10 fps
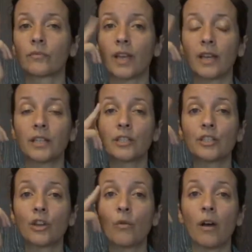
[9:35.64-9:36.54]
I can
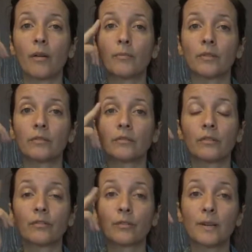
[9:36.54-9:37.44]
show up
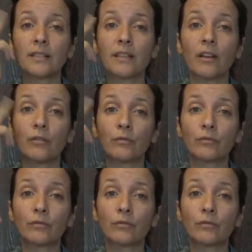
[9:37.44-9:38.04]
for myself.